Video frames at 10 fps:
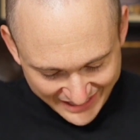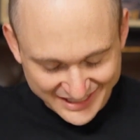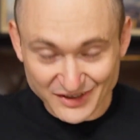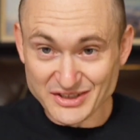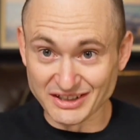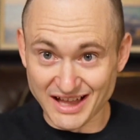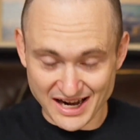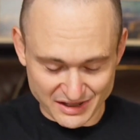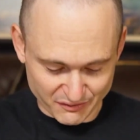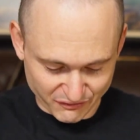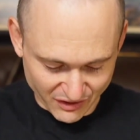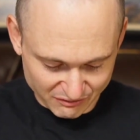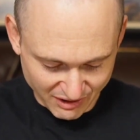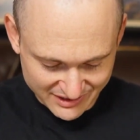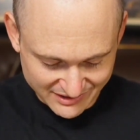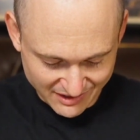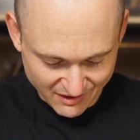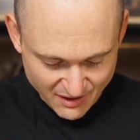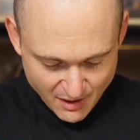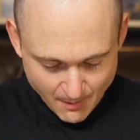that kills a lot of the fun right
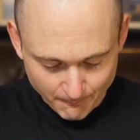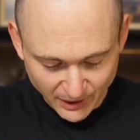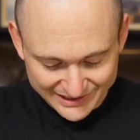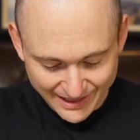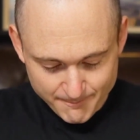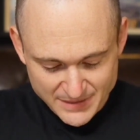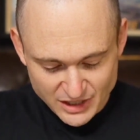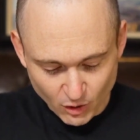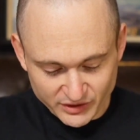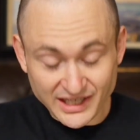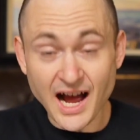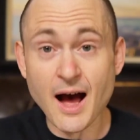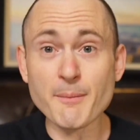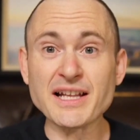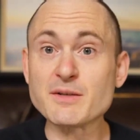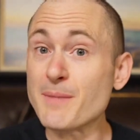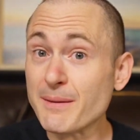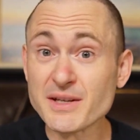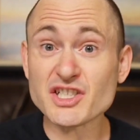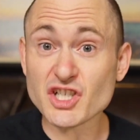there. But let me know in the comments.
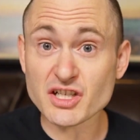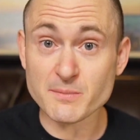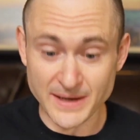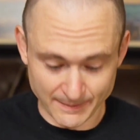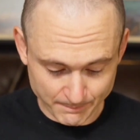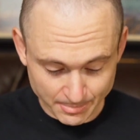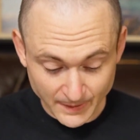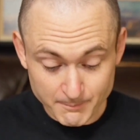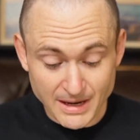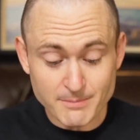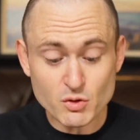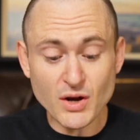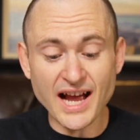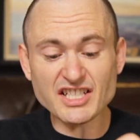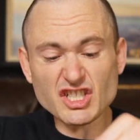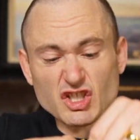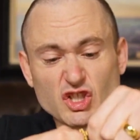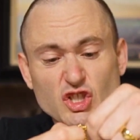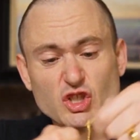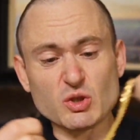Maybe it's just me. Maybe you guys
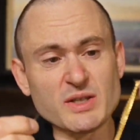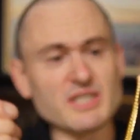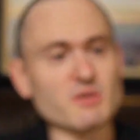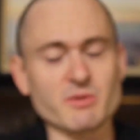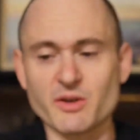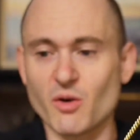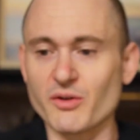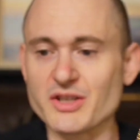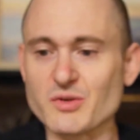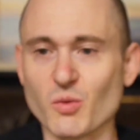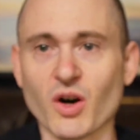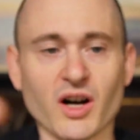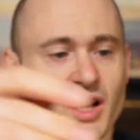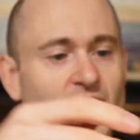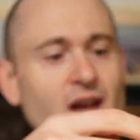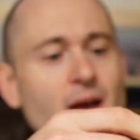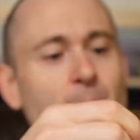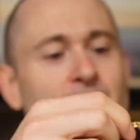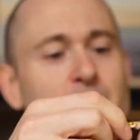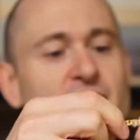enjoy doing all this work
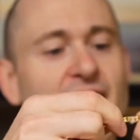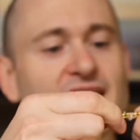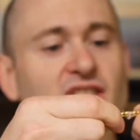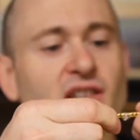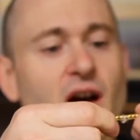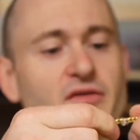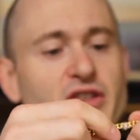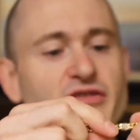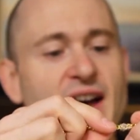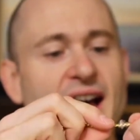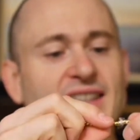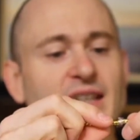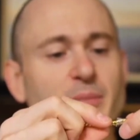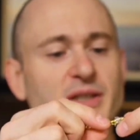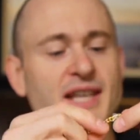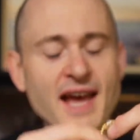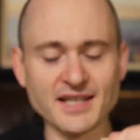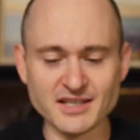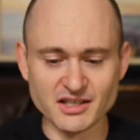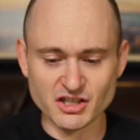Maybe you guys love the fact that it
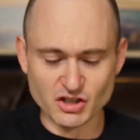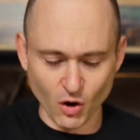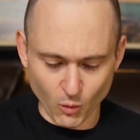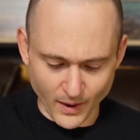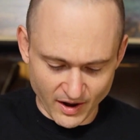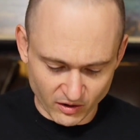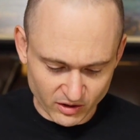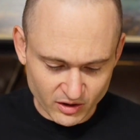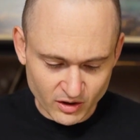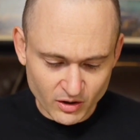protects it so well